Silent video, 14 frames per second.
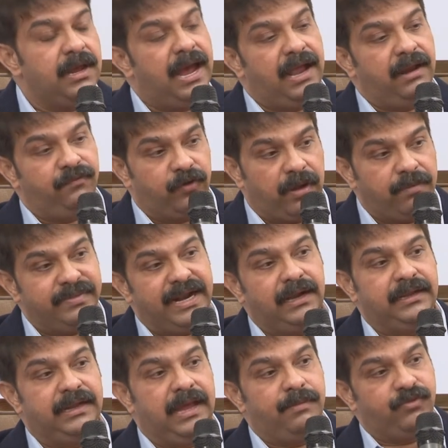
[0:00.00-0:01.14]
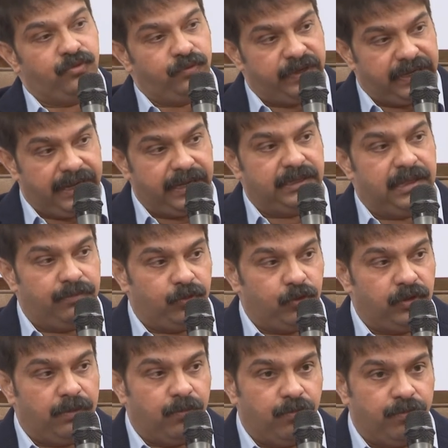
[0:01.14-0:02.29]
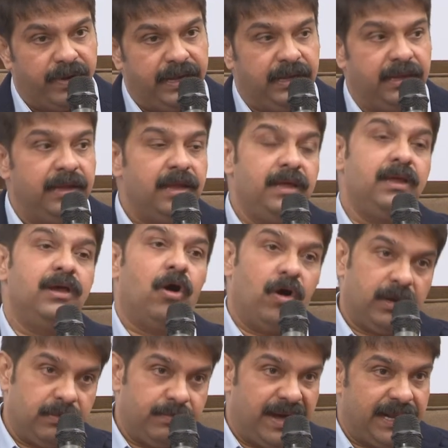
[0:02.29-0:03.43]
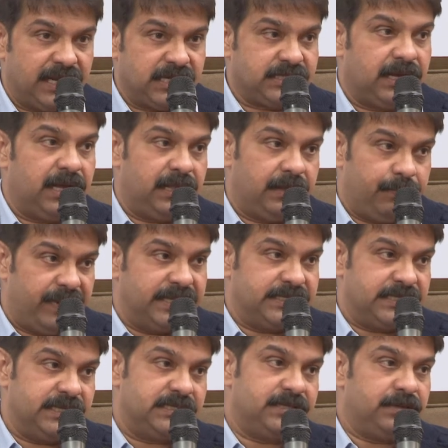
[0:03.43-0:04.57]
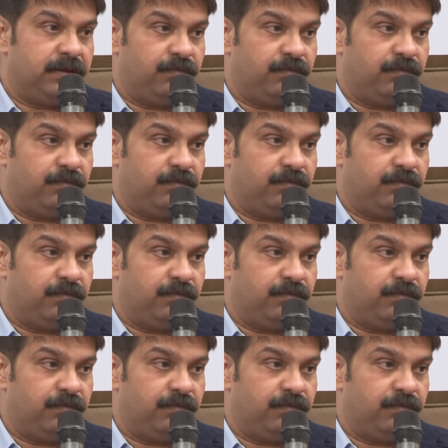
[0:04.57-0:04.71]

And from that camps, we take them to the Mumbai or Maharashtra, other places,